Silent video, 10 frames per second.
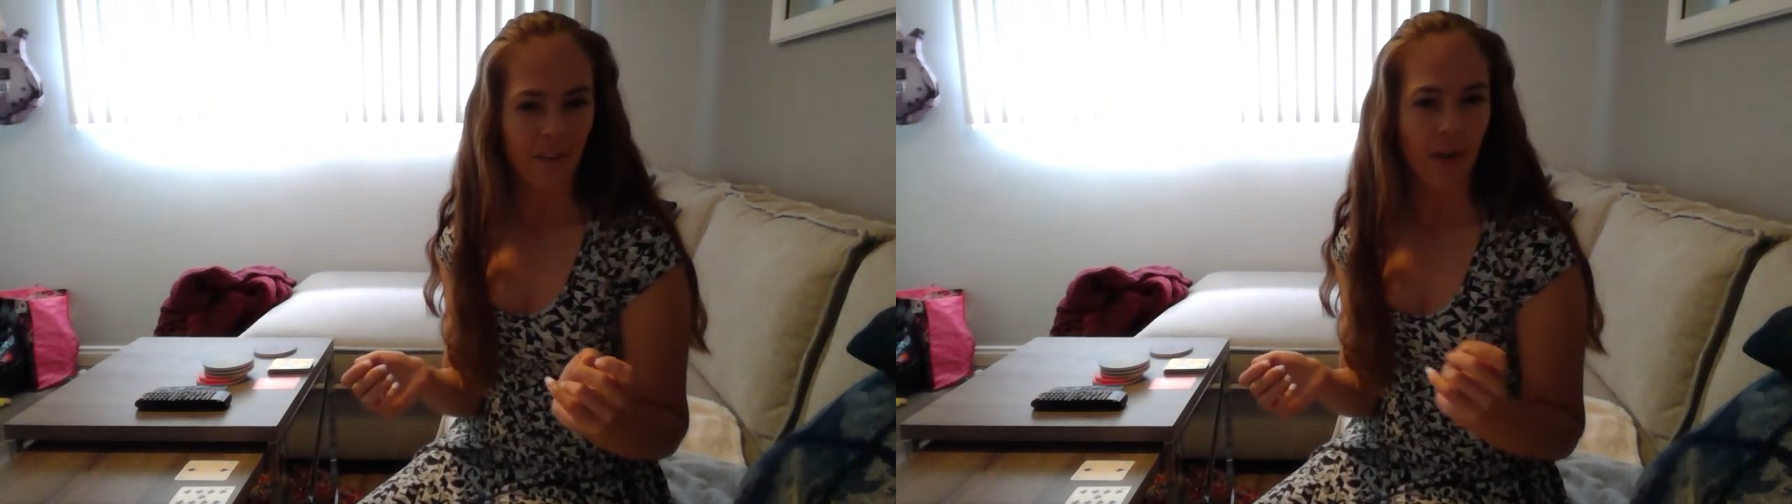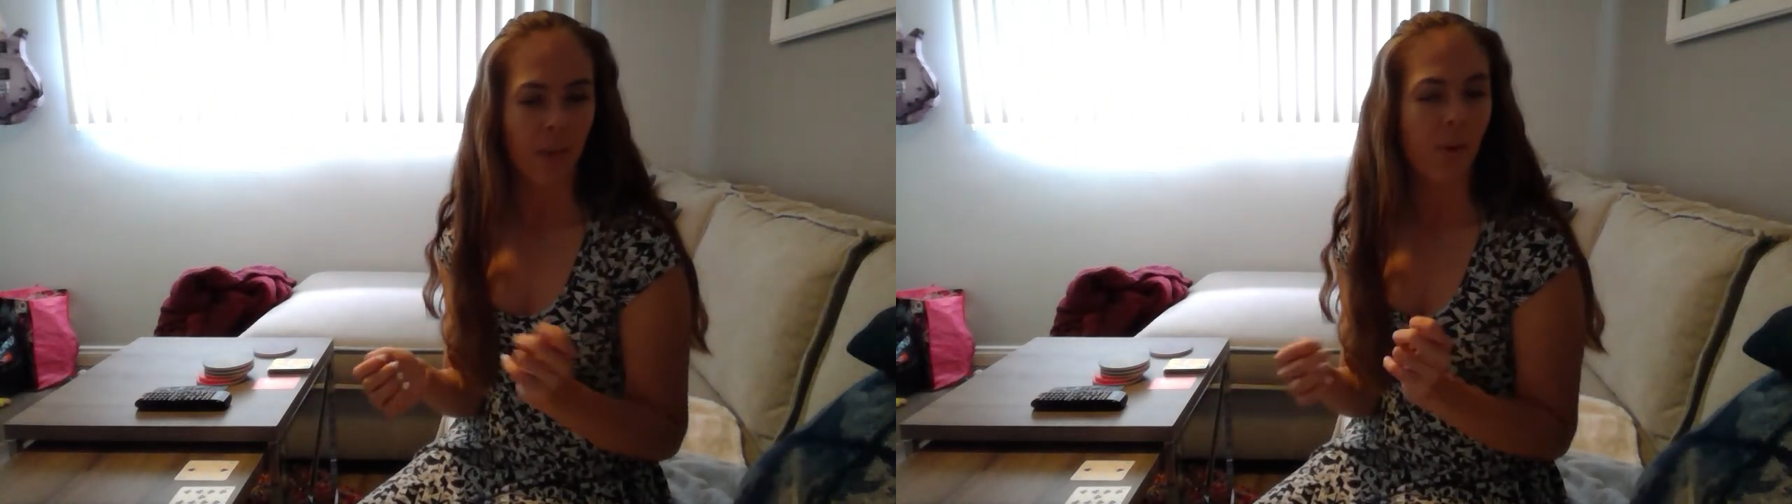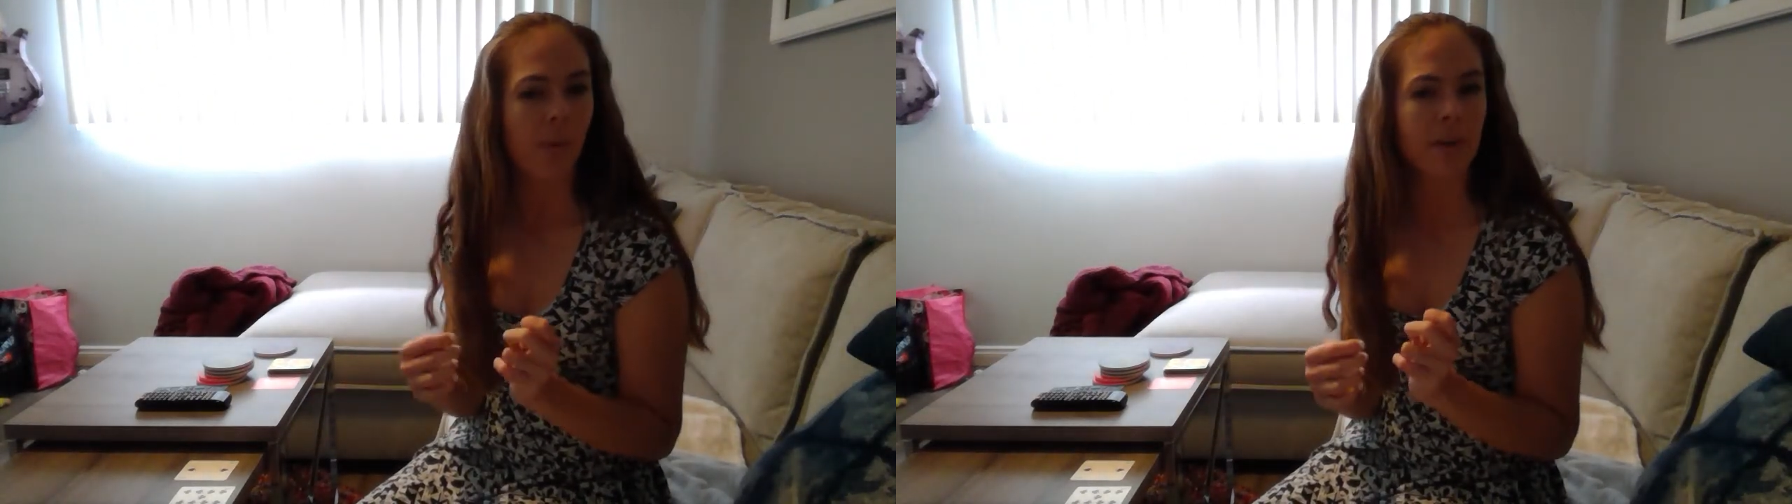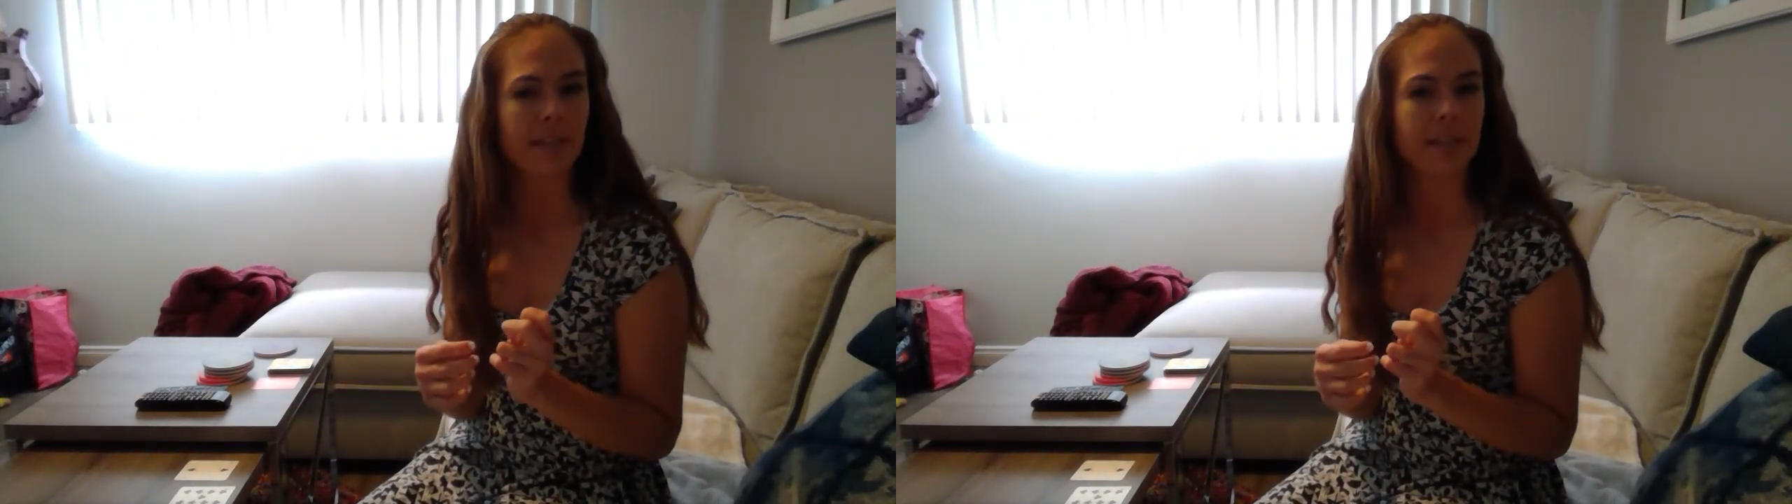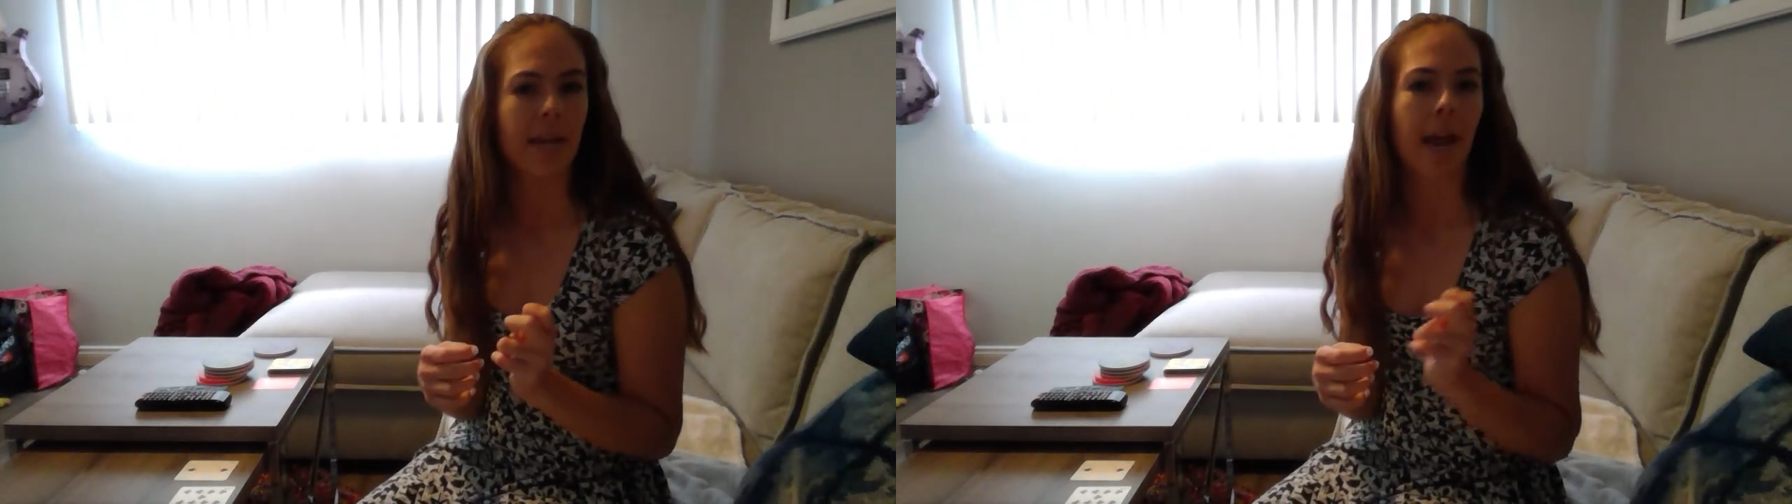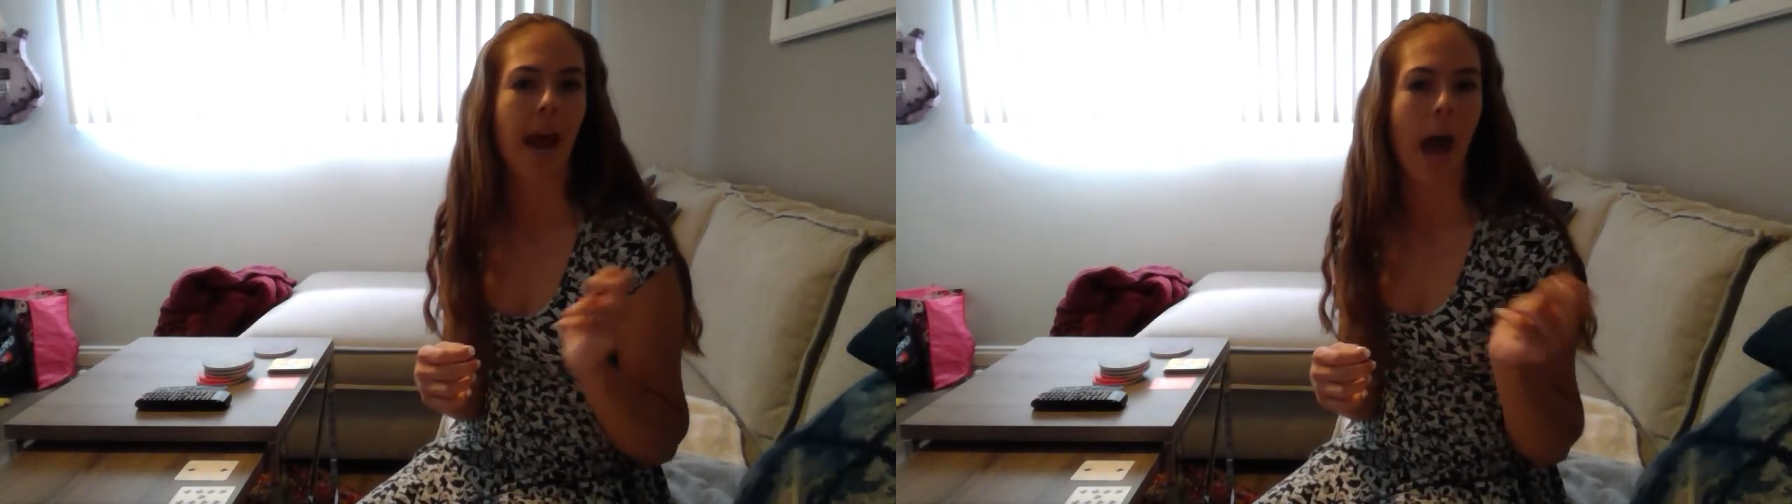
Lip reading: Like we wouldn't say